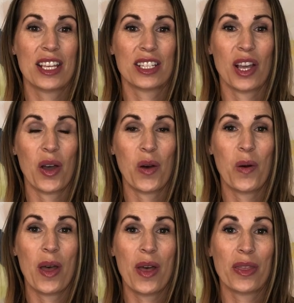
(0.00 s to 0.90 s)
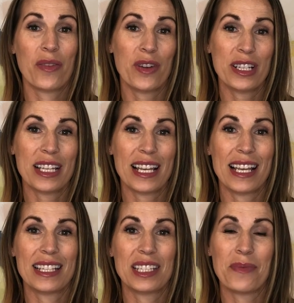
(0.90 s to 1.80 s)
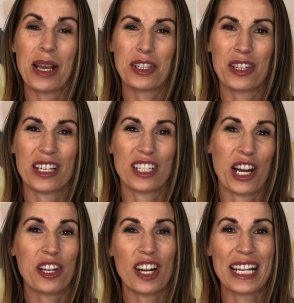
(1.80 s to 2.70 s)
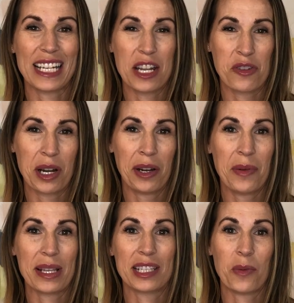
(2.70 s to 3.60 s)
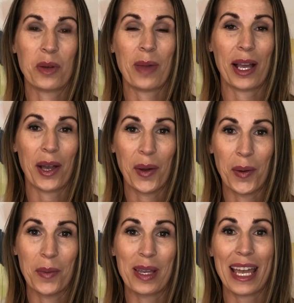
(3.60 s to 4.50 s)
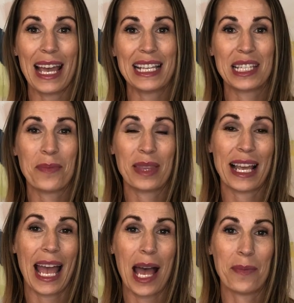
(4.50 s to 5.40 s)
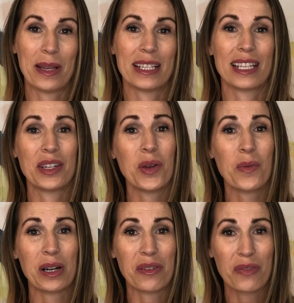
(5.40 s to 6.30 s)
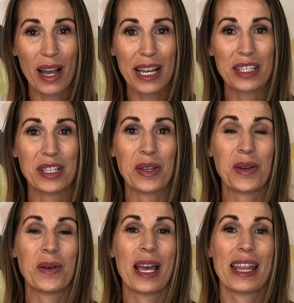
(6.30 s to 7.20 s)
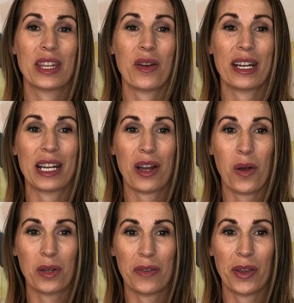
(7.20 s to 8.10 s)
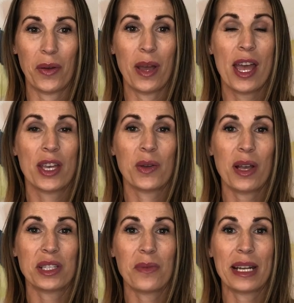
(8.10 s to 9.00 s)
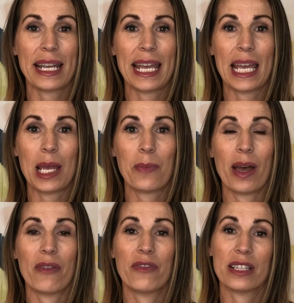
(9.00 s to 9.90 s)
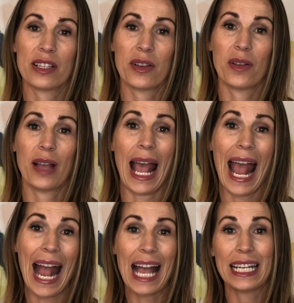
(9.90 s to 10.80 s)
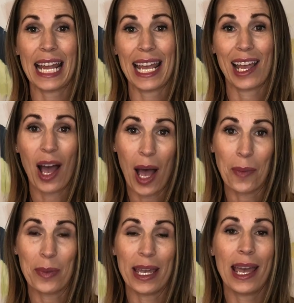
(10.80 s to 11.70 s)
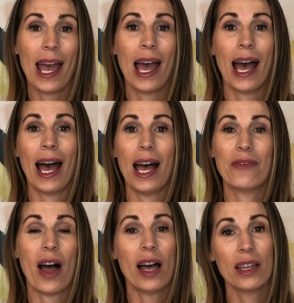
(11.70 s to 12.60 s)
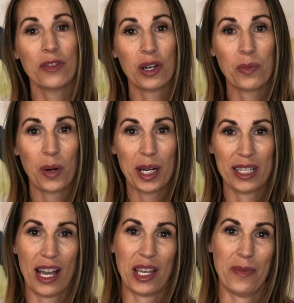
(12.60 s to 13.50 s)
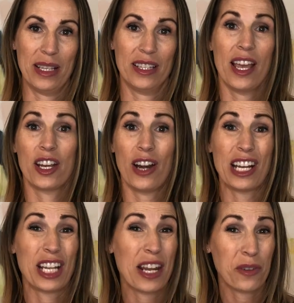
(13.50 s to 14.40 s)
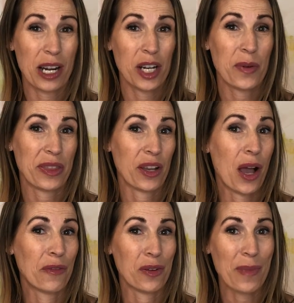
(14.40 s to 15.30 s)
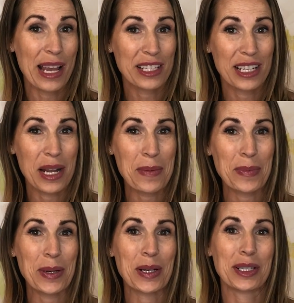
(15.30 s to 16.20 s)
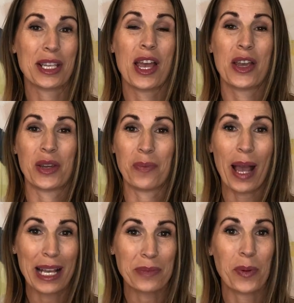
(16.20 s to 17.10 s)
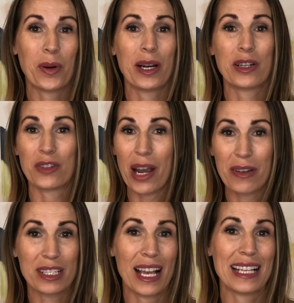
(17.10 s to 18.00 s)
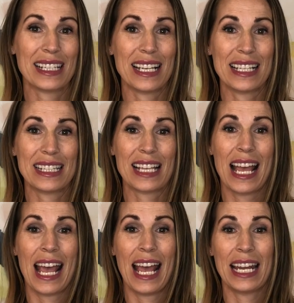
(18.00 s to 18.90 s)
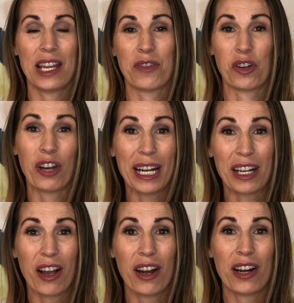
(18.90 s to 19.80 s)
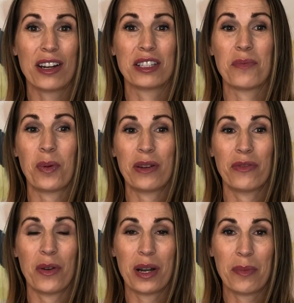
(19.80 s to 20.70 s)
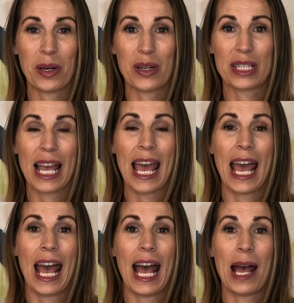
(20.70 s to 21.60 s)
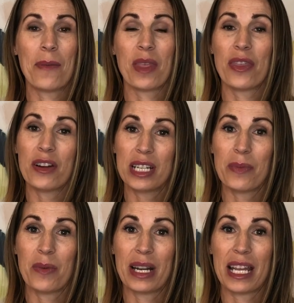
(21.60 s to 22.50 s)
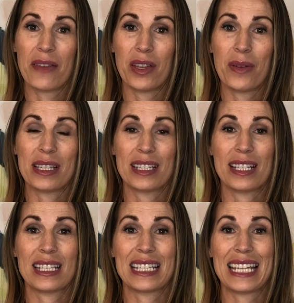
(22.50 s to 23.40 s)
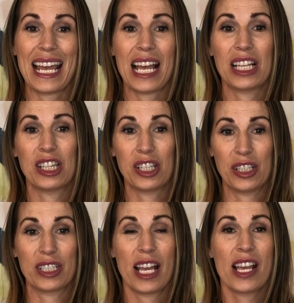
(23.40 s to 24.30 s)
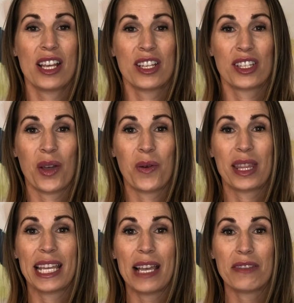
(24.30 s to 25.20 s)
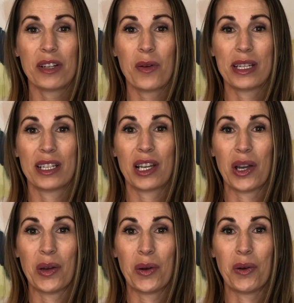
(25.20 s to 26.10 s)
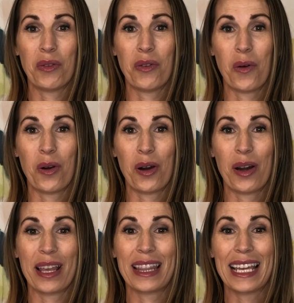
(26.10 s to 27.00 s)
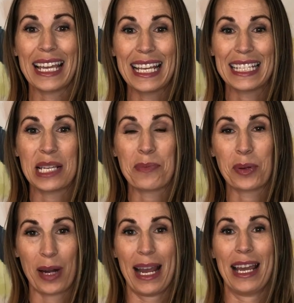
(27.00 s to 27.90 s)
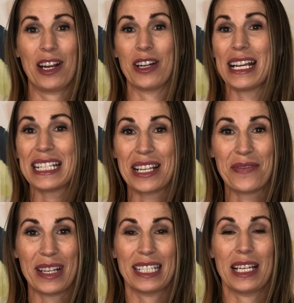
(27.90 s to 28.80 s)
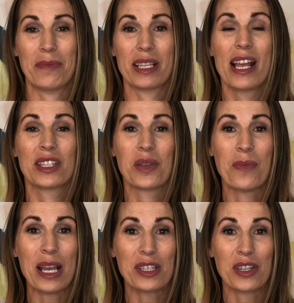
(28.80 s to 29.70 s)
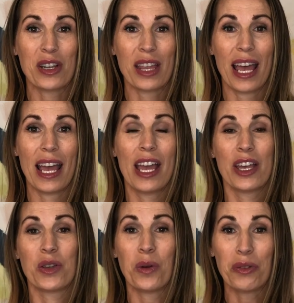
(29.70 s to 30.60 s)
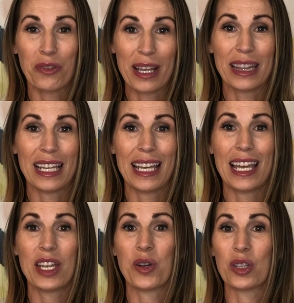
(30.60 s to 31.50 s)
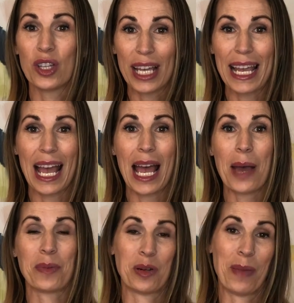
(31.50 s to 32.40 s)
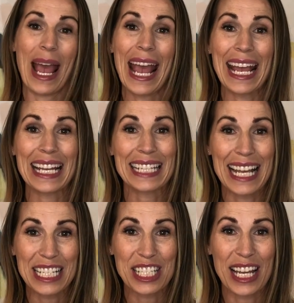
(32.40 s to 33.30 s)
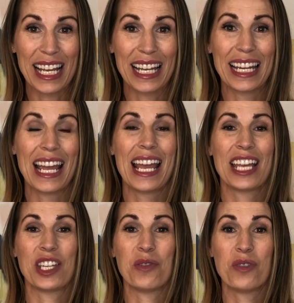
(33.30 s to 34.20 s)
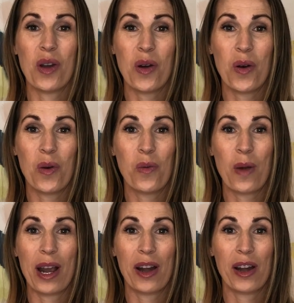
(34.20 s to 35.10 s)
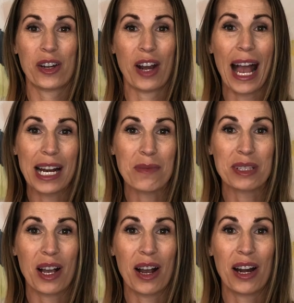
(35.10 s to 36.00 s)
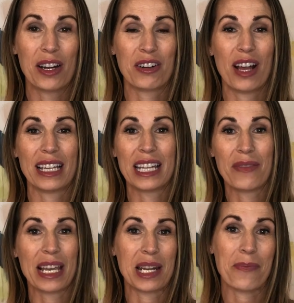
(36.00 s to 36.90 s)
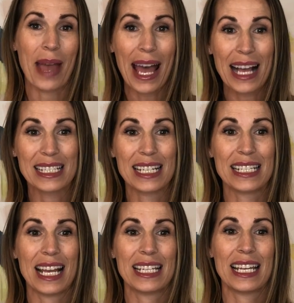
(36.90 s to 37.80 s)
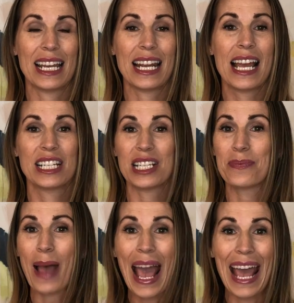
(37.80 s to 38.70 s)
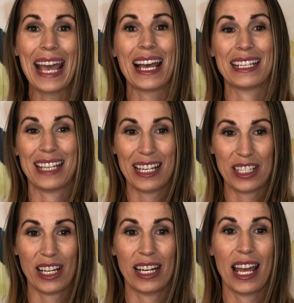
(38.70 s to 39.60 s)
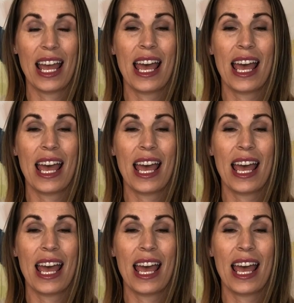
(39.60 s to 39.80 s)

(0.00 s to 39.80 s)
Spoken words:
So the first thing is to make sure to share your itinerary with someone back home in case something happens. They know where to find you, they know how to get a hold of you. You also want to keep a physical and a copy of all of your important documents. Your itinerary with the confirmation numbers, your passport, driver's license, any of your credit cards, important phone numbers. The third tip I want to give you is to stay alert. So these are going to go for the easy prey or easy victims. So make sure that you're friendly, you're looking up, you're paying attention, you know where your items are, you're not leaving any bags unattended, just pay attention.